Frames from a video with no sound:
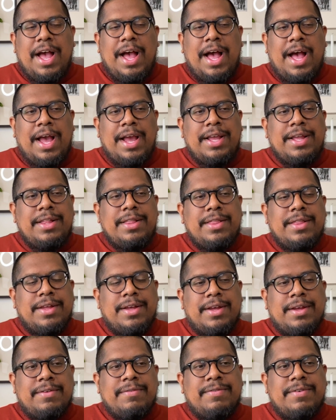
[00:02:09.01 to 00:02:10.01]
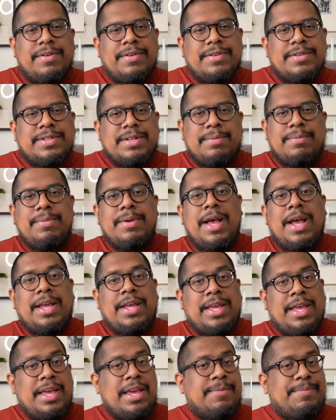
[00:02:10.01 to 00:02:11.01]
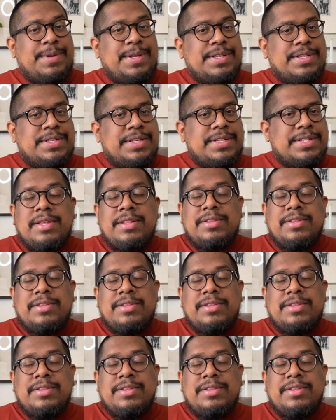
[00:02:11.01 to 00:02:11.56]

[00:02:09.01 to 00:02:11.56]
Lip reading: I love some IKEA pieces.